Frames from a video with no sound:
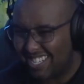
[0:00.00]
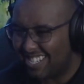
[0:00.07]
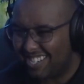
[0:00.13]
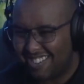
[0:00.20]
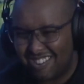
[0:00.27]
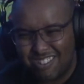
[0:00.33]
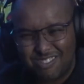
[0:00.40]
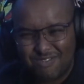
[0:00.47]

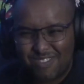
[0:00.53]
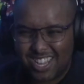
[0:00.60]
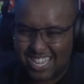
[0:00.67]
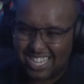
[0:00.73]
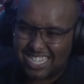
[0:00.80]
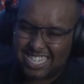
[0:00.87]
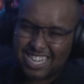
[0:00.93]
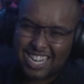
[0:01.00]
Oh my
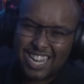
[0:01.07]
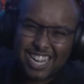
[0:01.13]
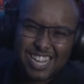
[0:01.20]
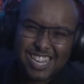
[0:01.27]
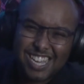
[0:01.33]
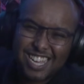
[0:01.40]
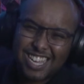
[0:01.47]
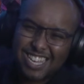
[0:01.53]

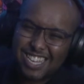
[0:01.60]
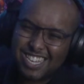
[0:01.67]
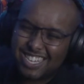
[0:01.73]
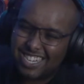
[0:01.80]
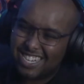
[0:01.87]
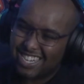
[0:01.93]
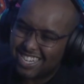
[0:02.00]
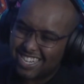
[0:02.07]

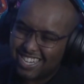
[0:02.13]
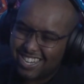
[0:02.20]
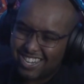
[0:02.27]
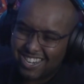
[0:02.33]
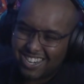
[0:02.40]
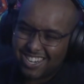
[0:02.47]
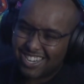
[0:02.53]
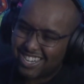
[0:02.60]
God.
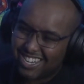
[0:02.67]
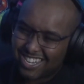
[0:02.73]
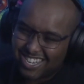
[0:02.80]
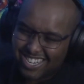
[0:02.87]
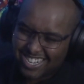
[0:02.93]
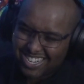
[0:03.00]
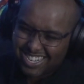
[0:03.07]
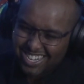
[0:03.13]

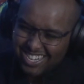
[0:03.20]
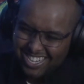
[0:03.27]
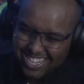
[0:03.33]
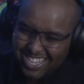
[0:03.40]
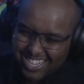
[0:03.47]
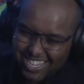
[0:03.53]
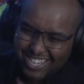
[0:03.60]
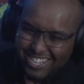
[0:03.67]

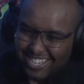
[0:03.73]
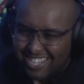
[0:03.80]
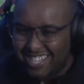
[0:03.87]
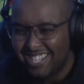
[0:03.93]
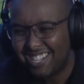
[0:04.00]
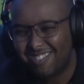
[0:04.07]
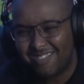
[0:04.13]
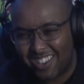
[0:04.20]
Oh,
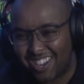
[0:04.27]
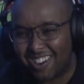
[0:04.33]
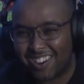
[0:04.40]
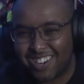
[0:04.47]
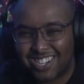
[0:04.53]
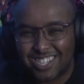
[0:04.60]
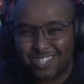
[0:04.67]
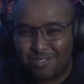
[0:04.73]
my
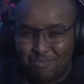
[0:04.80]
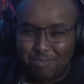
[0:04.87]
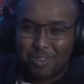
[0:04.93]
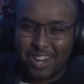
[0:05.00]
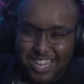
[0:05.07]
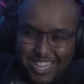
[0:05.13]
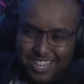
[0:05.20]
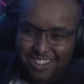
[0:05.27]
heart is
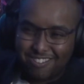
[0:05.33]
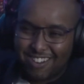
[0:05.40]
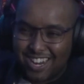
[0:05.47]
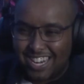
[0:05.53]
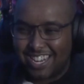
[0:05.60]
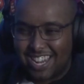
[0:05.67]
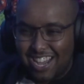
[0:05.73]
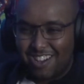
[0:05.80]
breaking
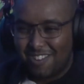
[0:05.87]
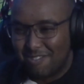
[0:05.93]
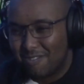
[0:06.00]
right now.